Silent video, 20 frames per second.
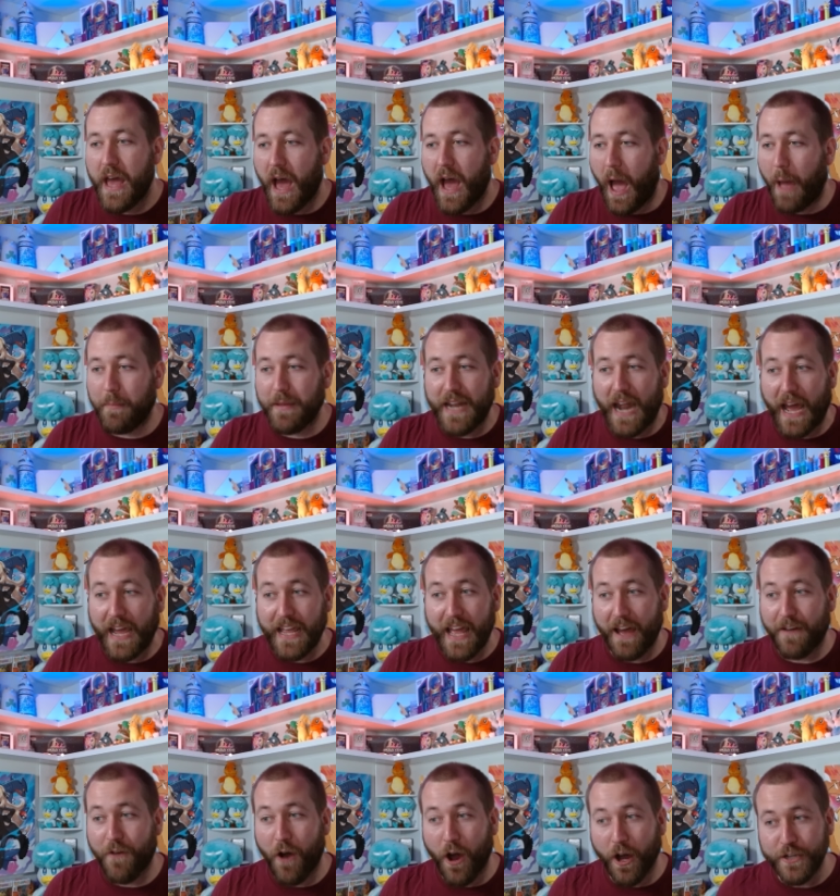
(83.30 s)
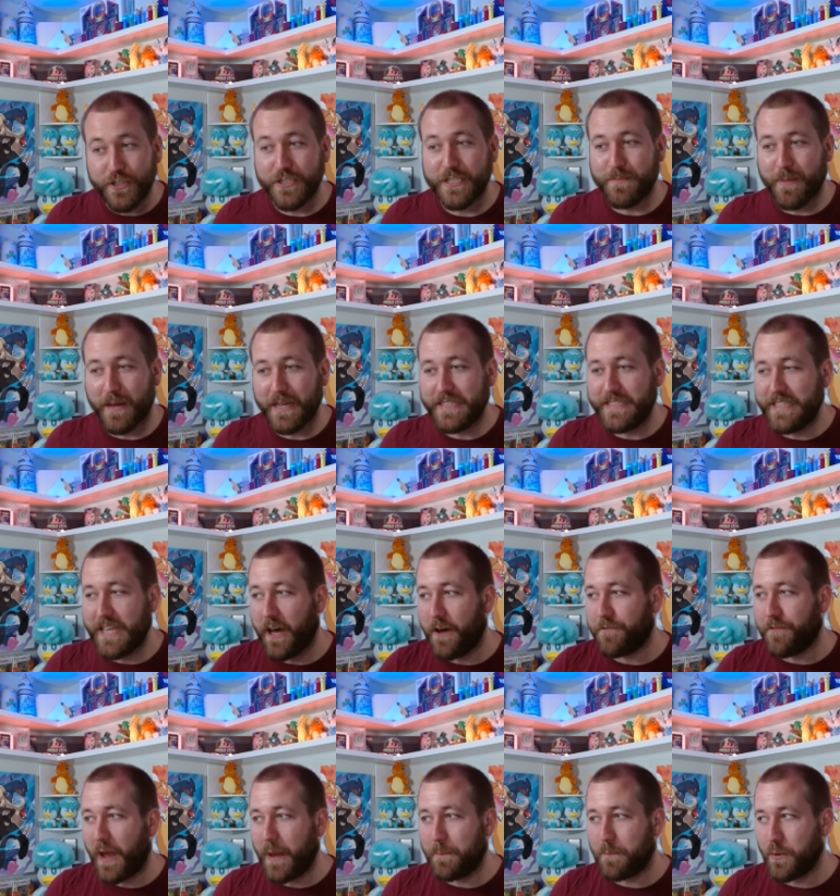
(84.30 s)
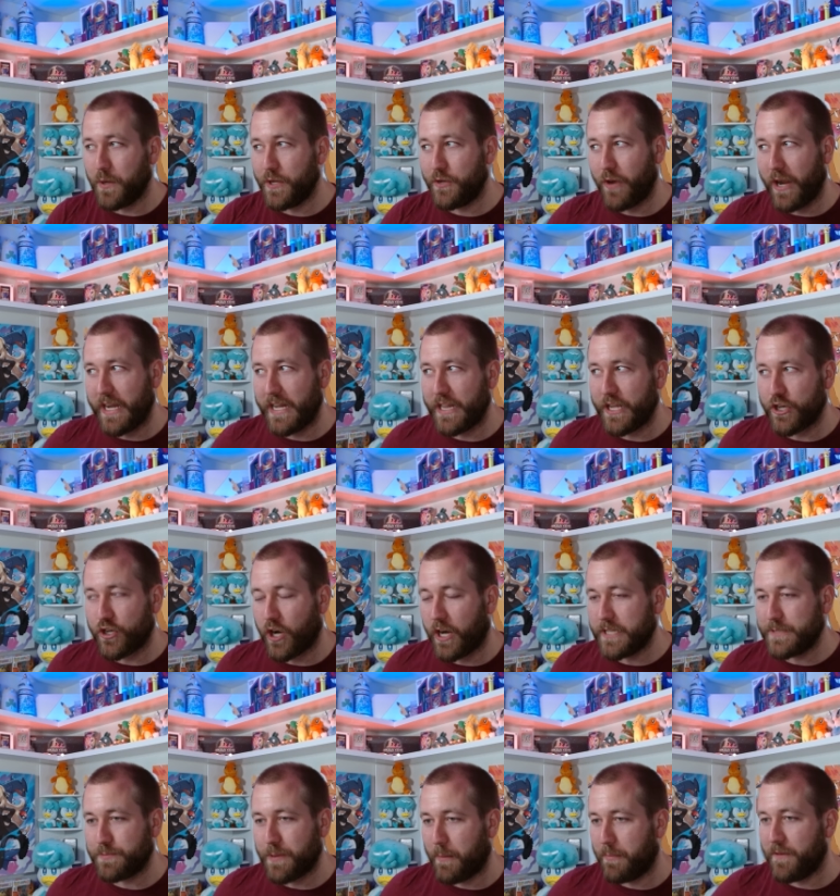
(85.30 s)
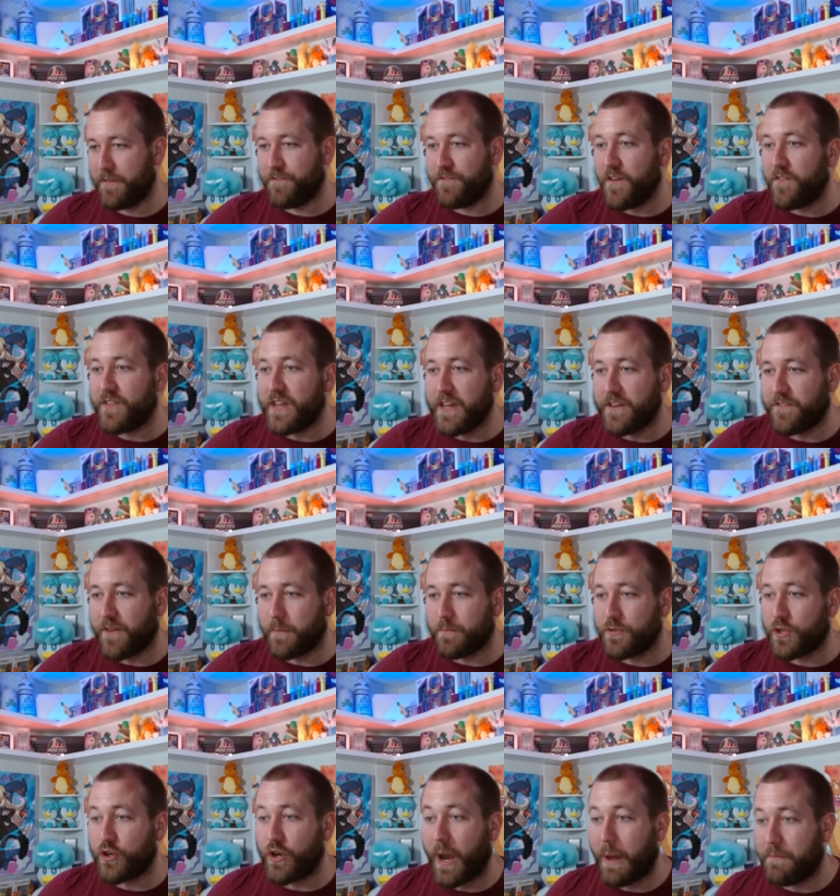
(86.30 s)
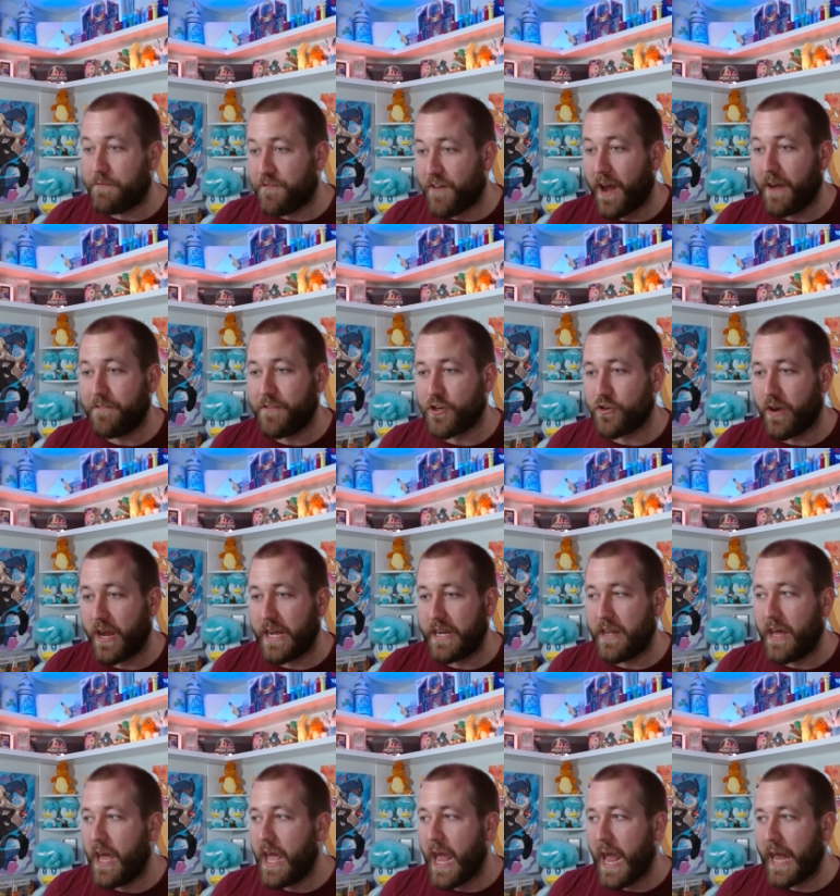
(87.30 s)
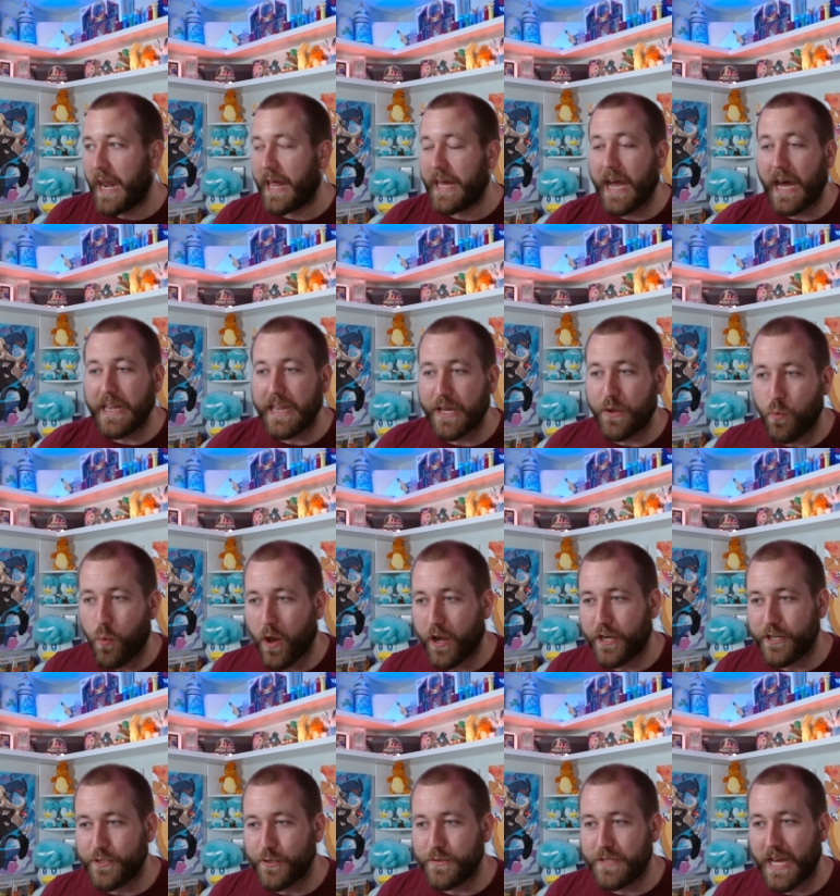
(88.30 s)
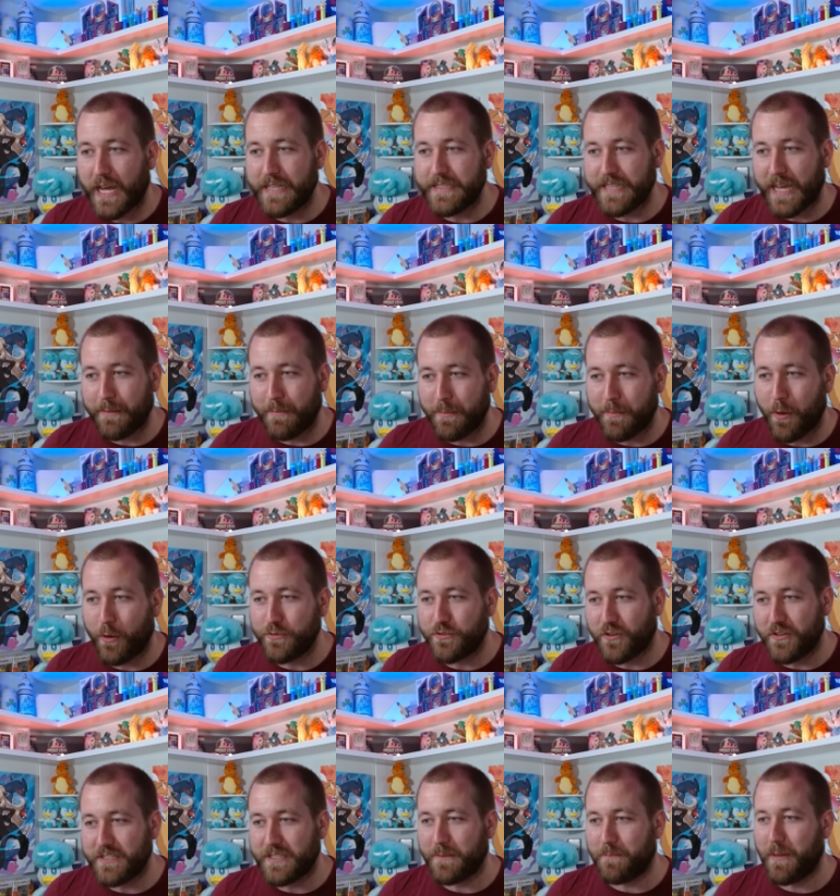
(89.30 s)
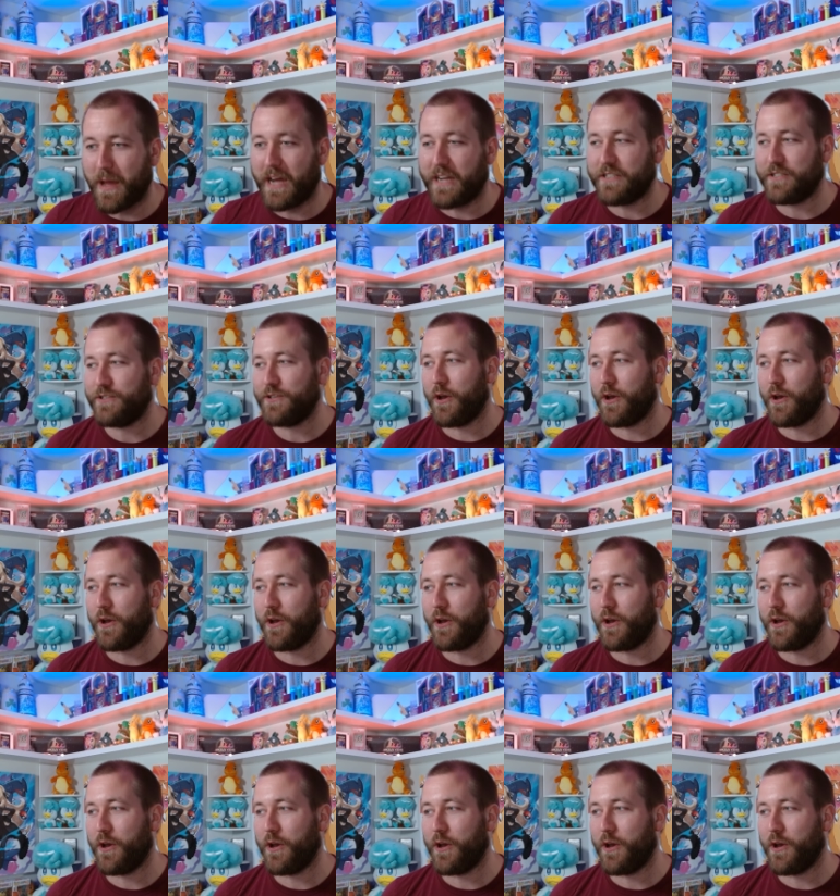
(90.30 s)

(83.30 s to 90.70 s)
I mean, I have hundreds myself. I pre-graded across probably 50 of them to grab five to grade, and I got like one or two tens on my most recent batch.